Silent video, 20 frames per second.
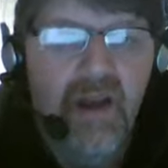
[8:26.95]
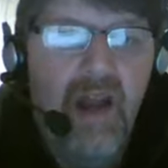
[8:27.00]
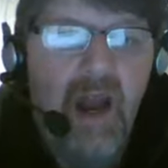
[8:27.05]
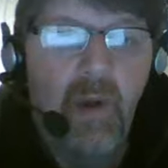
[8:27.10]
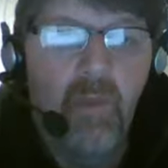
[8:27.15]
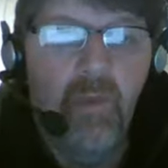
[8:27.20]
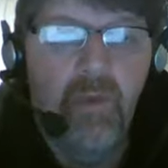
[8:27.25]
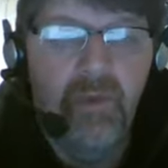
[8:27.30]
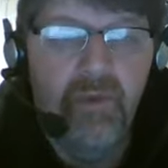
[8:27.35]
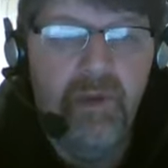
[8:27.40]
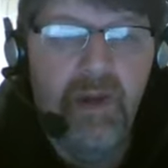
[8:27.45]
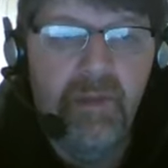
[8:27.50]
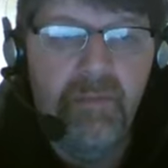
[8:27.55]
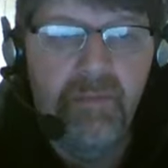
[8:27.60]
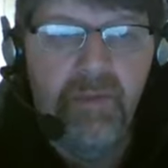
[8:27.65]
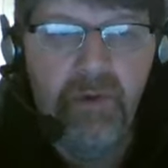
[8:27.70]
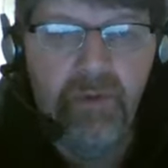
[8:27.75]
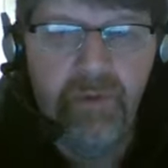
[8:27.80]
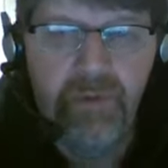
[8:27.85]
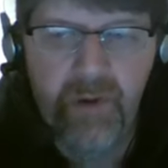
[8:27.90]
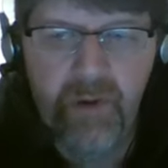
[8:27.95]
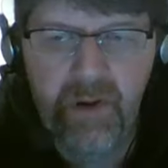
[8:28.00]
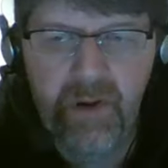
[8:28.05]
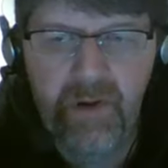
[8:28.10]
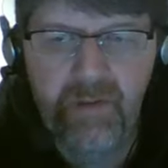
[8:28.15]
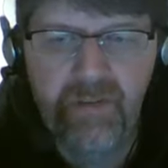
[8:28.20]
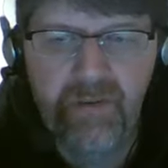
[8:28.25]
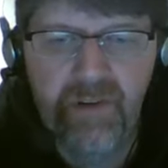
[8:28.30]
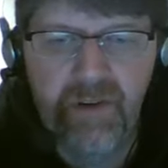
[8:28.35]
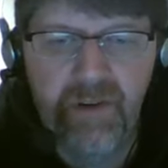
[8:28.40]
I've moved
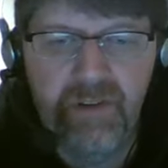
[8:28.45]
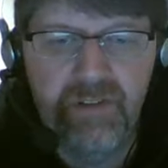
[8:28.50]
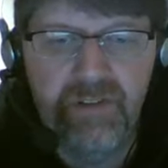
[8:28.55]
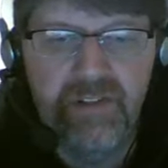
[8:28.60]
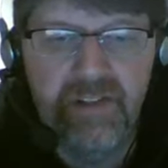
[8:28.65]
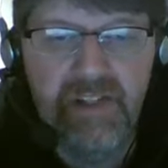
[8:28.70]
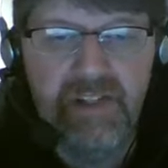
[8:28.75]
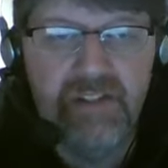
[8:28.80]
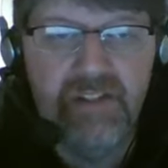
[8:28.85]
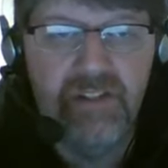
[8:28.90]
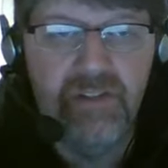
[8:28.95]
on from those things.